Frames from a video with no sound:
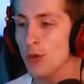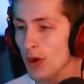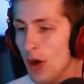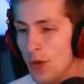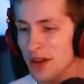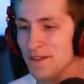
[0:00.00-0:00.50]

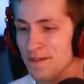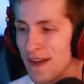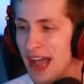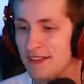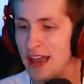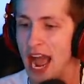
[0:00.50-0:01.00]
We're already
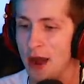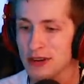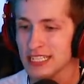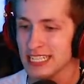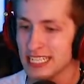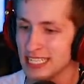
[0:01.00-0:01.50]
five
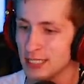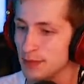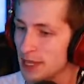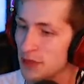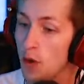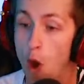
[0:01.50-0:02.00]
hours into this
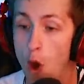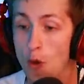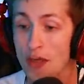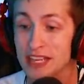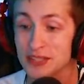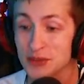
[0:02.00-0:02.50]
playthrough.
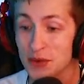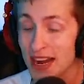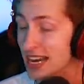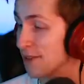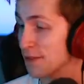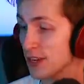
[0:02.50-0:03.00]
Oh, that's
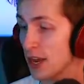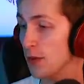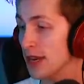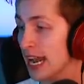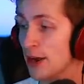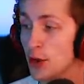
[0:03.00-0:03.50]
right. I forgot
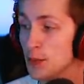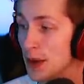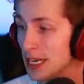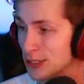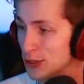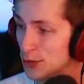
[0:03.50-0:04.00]
we had our
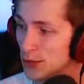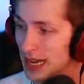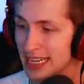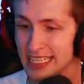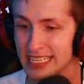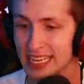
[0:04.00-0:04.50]
mushroom
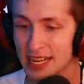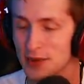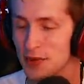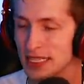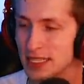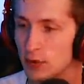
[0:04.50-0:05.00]
buddy.
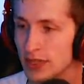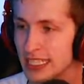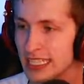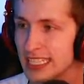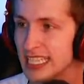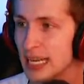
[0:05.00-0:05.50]
What's, we
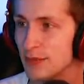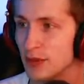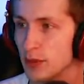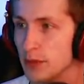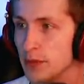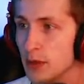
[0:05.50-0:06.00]
need a name
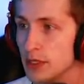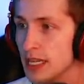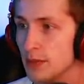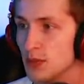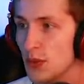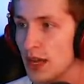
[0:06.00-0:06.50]
from him. His
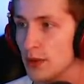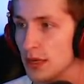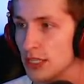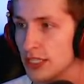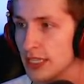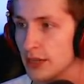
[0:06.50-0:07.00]
name's Wild
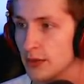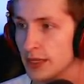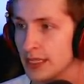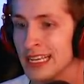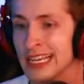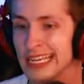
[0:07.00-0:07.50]
Mushy. Can
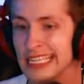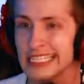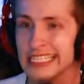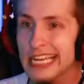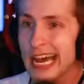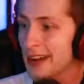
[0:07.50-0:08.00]
we?
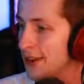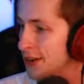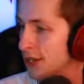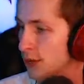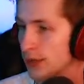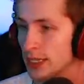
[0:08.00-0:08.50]
He's not
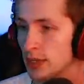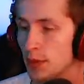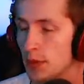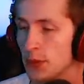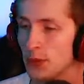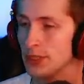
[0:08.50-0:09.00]
hungry at the
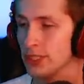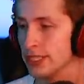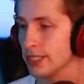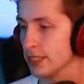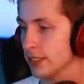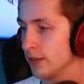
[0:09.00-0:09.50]
moment, which is
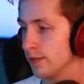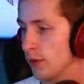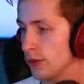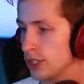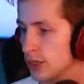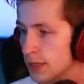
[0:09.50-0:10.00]
a little
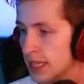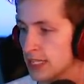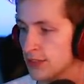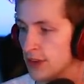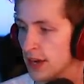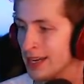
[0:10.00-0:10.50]
unfortunate, but
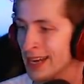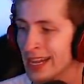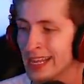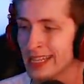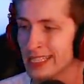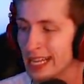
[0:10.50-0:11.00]
that's fine.
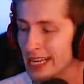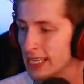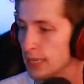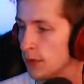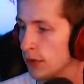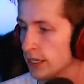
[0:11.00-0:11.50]
Let's head
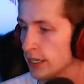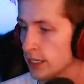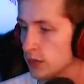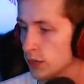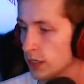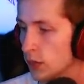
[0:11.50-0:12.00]
in the market
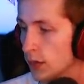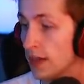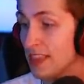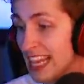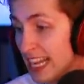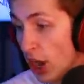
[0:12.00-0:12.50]
because we're going to
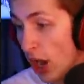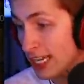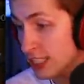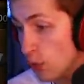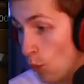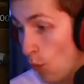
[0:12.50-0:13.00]
want... They
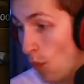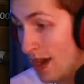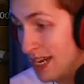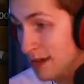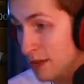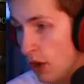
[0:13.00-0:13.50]
cost
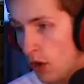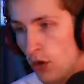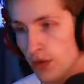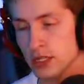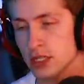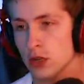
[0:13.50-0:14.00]
one...
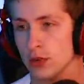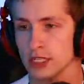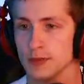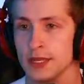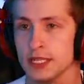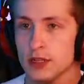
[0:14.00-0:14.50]
Oh, that's so
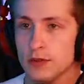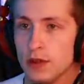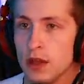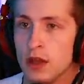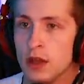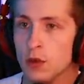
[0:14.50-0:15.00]
expensive.
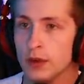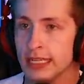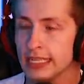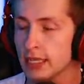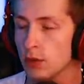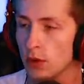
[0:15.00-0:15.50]
We
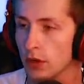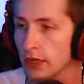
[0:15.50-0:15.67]
need to, we're